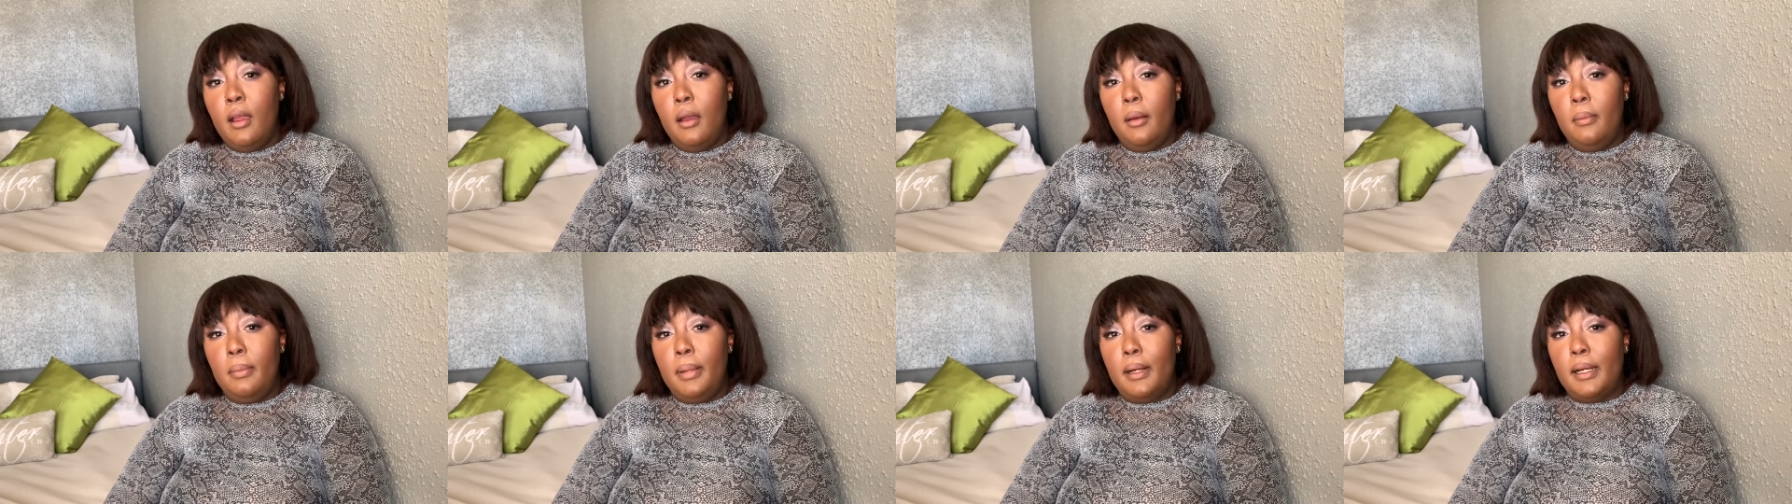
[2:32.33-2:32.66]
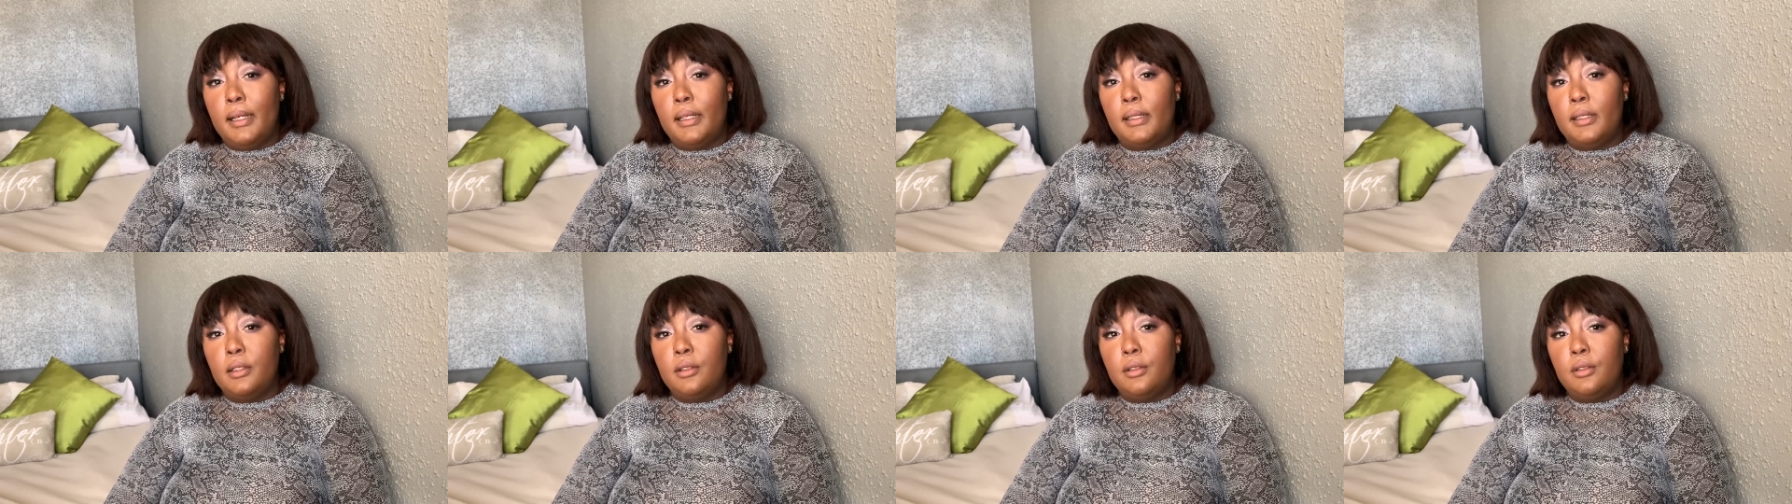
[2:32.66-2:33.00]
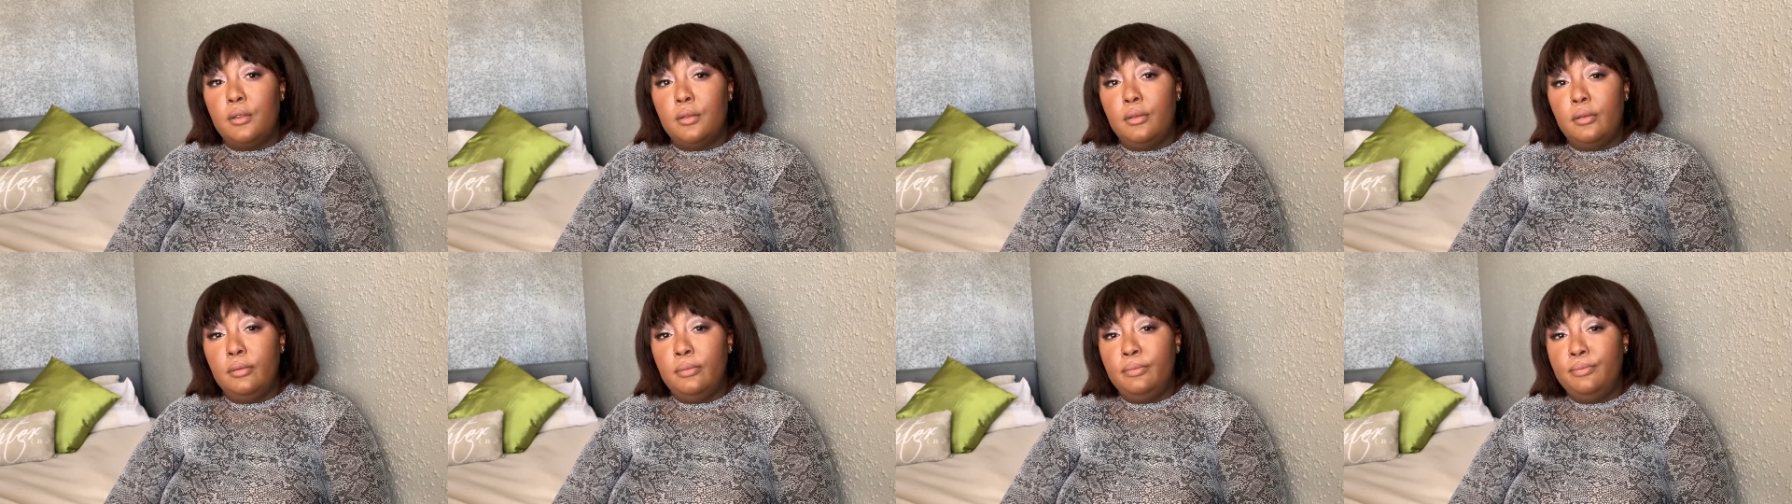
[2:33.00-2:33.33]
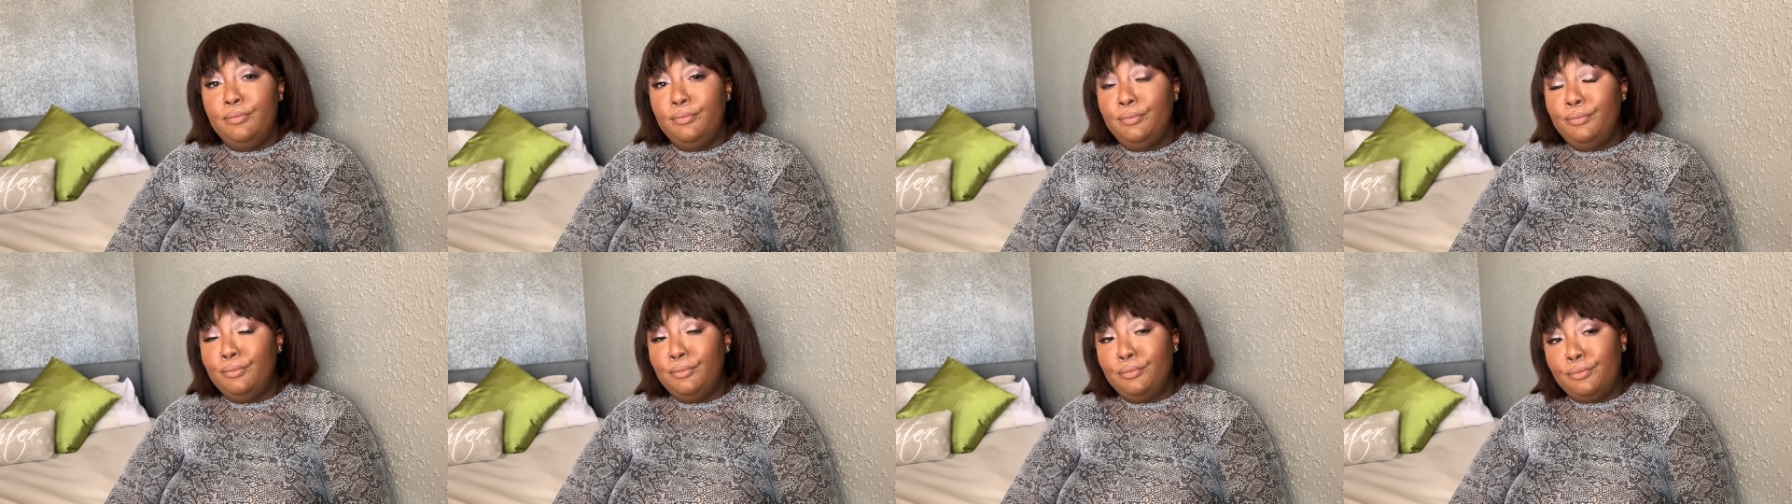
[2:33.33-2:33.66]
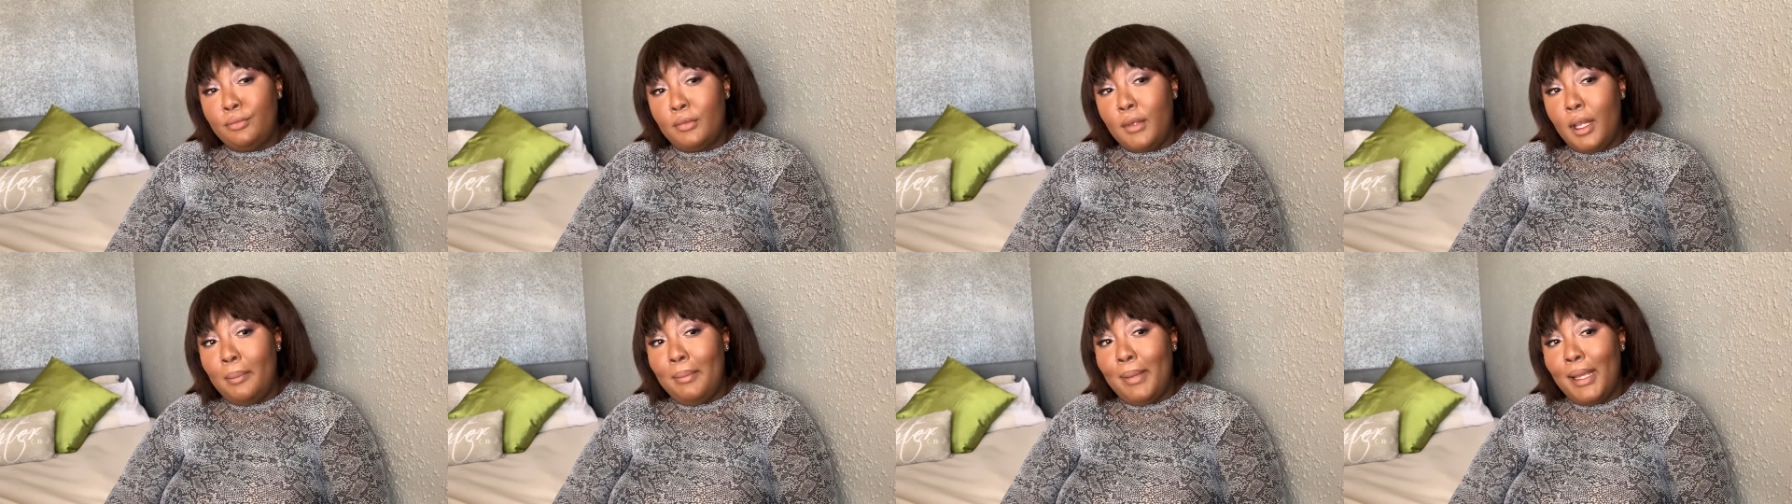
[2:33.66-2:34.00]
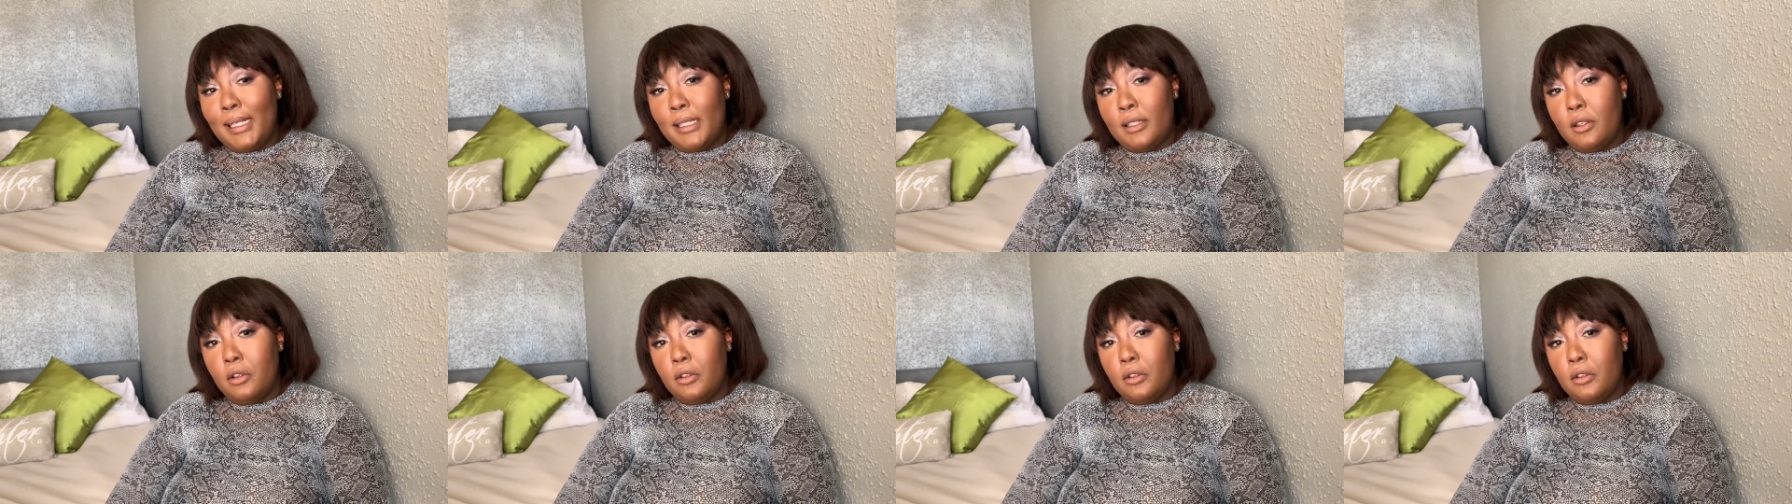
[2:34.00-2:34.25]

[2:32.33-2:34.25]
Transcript: but it makes no